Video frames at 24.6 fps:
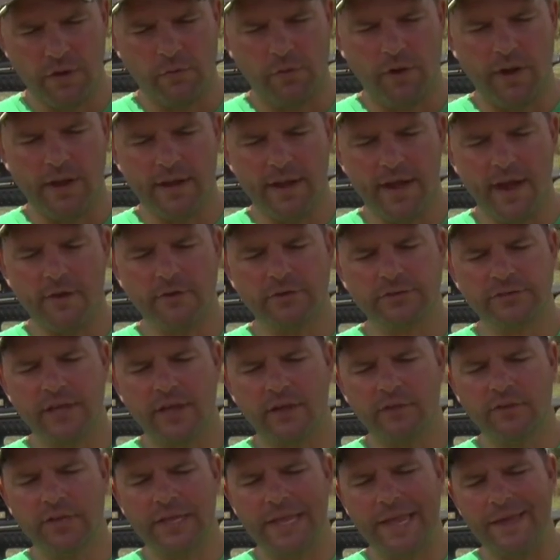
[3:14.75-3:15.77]
Right now it's
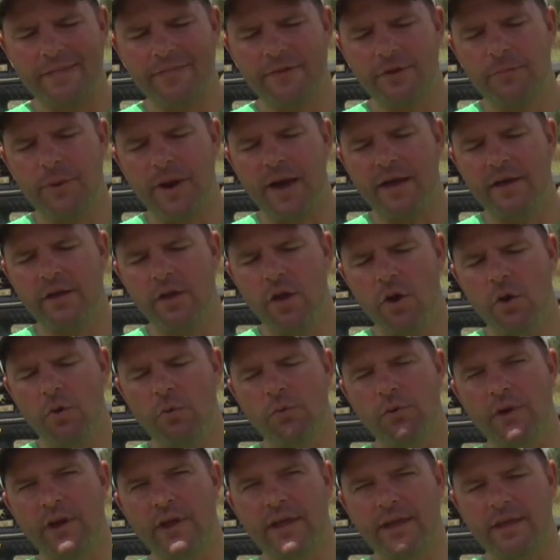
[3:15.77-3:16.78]
held together by an
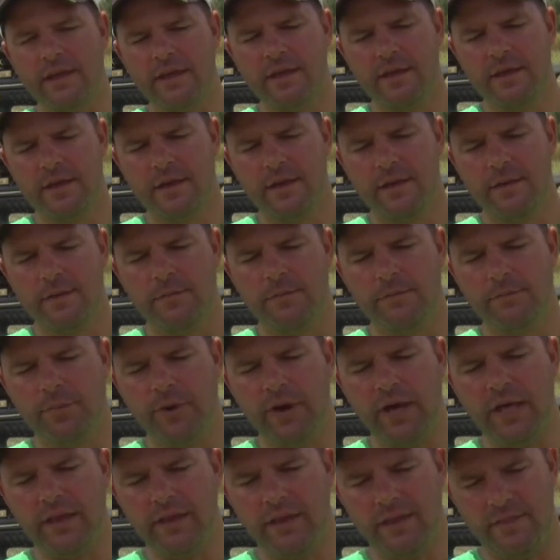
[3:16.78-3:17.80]
O-ring,
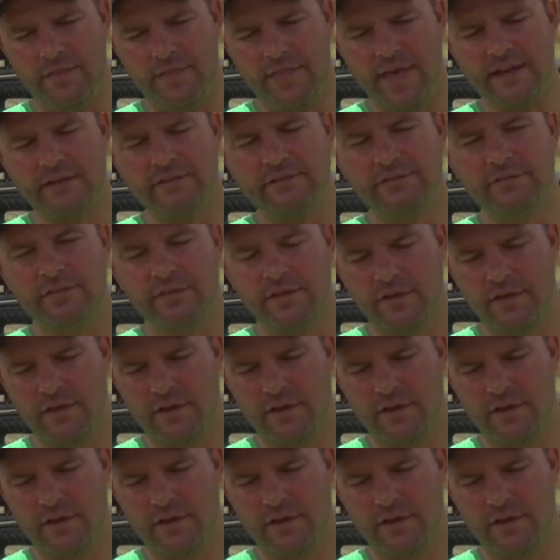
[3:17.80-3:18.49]
but that's